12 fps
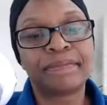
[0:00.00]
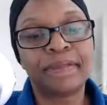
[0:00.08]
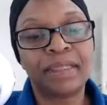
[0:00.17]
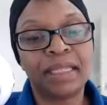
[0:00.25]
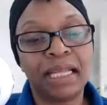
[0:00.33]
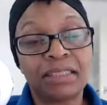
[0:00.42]

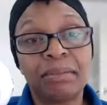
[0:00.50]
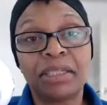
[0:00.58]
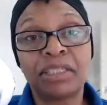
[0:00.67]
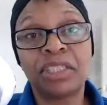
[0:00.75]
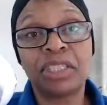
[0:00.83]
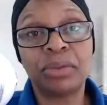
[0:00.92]
That's my
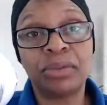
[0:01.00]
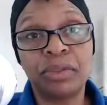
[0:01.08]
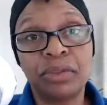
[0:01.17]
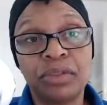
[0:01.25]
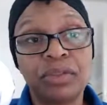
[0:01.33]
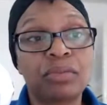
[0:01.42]
share with you
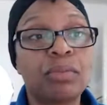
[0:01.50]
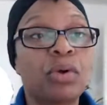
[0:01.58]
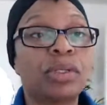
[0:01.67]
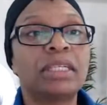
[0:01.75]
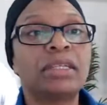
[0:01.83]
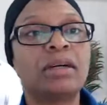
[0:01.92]
this
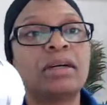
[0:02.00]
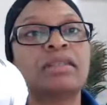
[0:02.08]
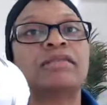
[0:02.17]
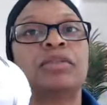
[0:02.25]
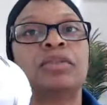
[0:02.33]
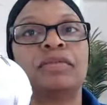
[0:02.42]
morning on
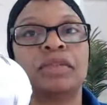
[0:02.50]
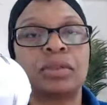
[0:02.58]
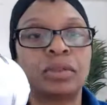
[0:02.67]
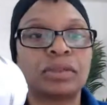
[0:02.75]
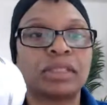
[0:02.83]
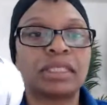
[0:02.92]
Food for
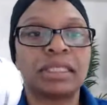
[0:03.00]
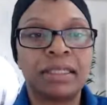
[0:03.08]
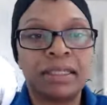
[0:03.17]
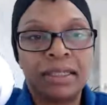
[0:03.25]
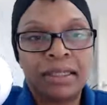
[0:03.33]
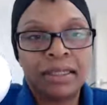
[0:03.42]
Thought.
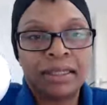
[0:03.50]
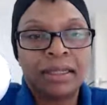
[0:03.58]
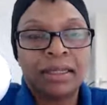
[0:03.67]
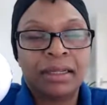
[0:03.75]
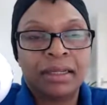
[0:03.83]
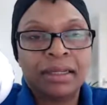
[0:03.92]

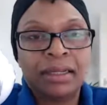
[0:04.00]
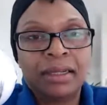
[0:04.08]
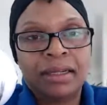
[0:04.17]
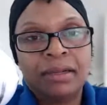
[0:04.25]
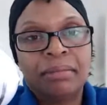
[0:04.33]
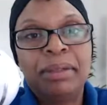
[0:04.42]

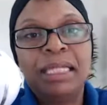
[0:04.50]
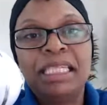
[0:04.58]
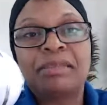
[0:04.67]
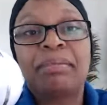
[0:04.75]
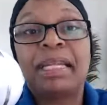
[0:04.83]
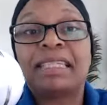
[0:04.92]
Please
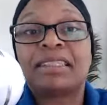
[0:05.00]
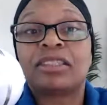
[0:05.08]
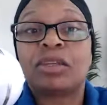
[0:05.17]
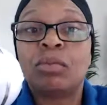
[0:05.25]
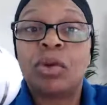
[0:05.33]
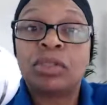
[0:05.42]
bless
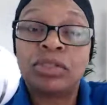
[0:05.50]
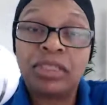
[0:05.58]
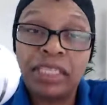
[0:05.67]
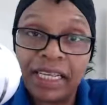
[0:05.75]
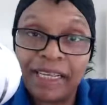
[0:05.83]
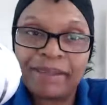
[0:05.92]
someone
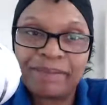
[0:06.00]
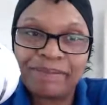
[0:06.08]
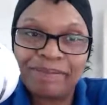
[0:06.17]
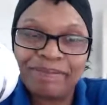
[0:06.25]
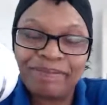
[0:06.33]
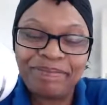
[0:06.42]
today.
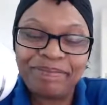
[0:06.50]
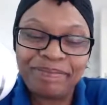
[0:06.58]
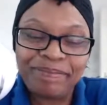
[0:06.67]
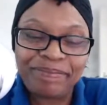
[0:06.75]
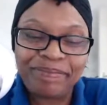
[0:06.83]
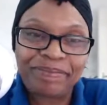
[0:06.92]

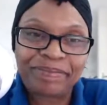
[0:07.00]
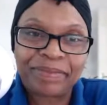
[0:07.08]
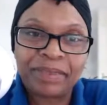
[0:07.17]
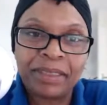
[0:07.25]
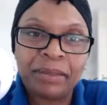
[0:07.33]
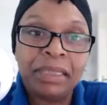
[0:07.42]

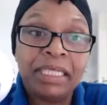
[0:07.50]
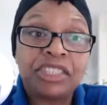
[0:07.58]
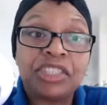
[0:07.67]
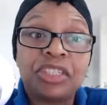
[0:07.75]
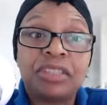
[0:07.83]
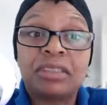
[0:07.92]
Please
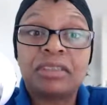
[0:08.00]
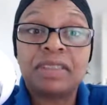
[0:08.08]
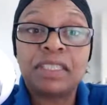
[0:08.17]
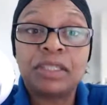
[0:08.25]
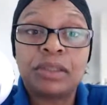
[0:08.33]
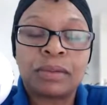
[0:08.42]
share this
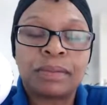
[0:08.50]
video.